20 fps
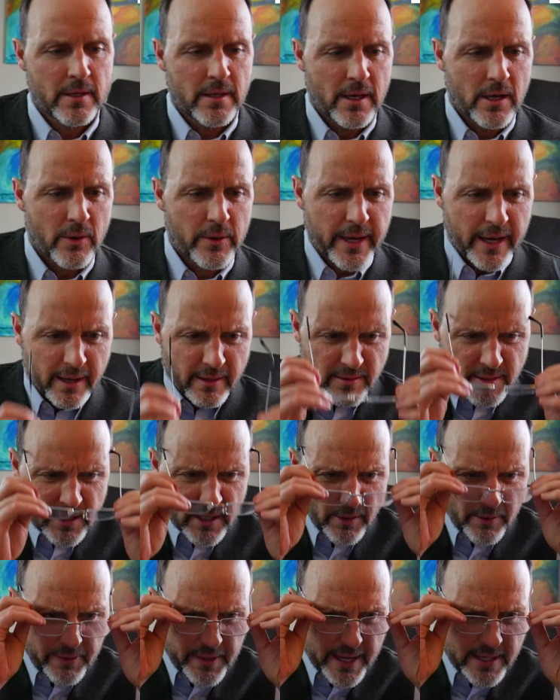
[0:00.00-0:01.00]
Okay,
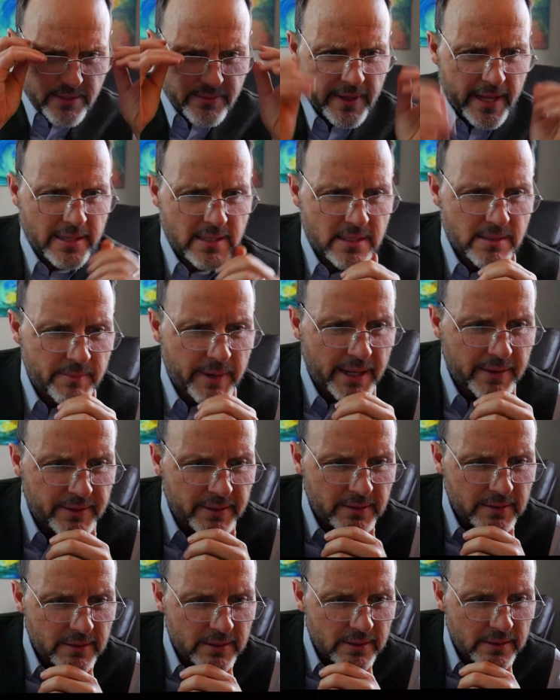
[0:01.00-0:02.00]
so thanks for that,
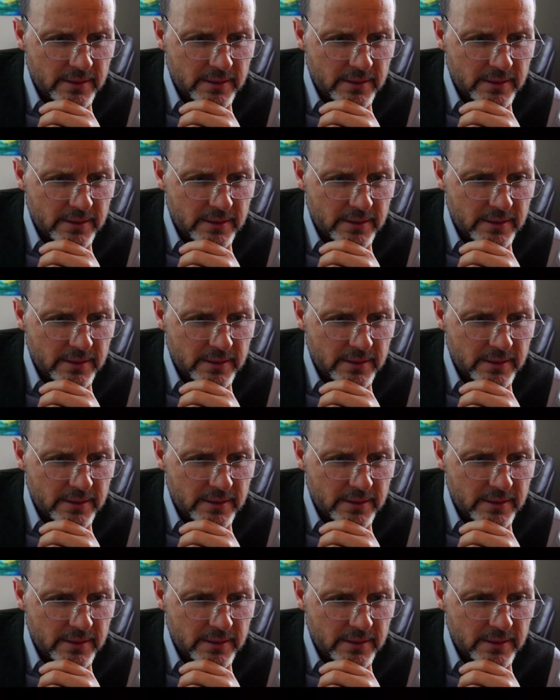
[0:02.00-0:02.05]
Samantha.